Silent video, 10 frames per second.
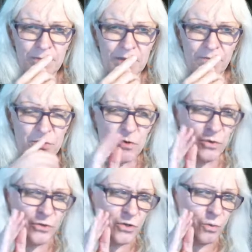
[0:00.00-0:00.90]
if you
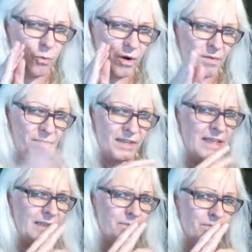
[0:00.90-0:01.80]
would do one
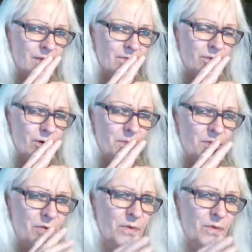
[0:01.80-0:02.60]
thing for me,